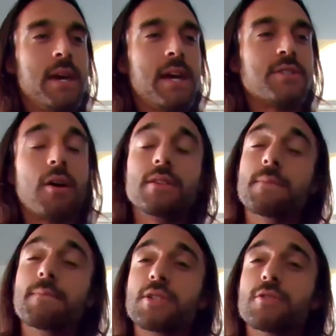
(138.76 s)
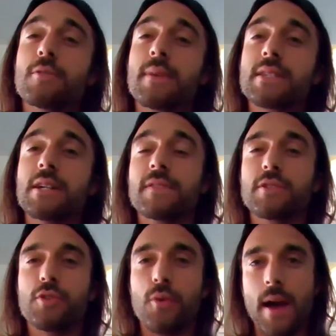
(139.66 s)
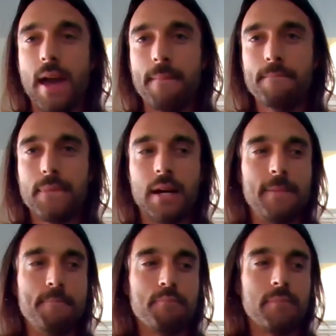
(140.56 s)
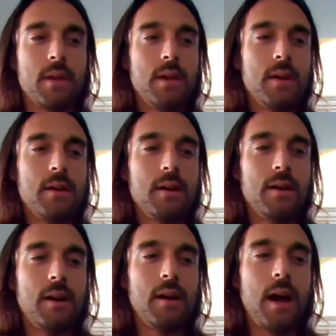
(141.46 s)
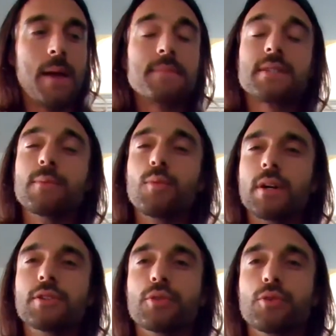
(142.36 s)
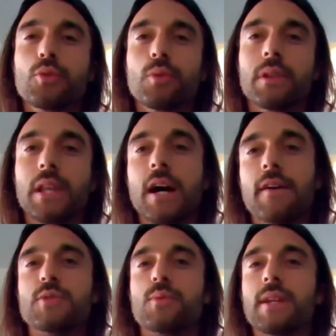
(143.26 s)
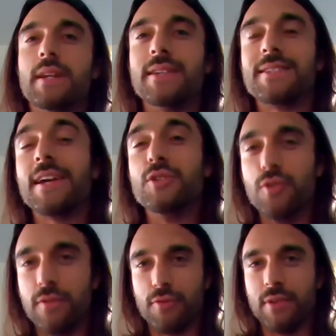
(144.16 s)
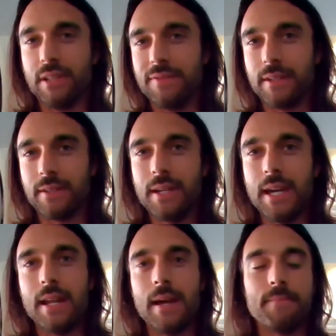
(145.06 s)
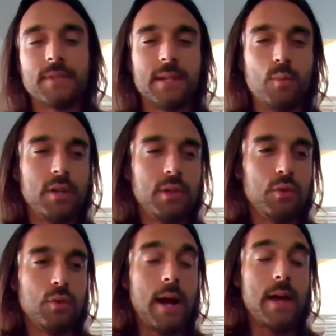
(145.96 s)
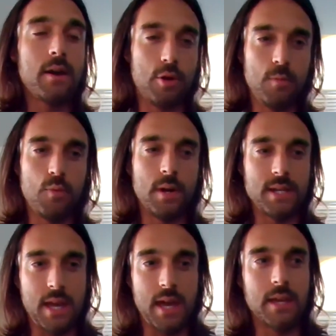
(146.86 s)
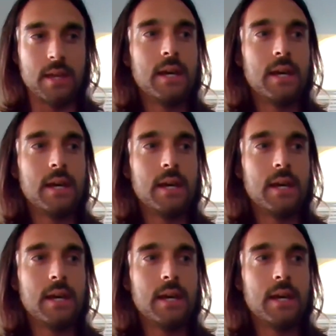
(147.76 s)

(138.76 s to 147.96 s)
it's hard to pigeonhole myself into who I am. Um, I'm someone who loves what it is I do for a living, and I'm someone who I hope one day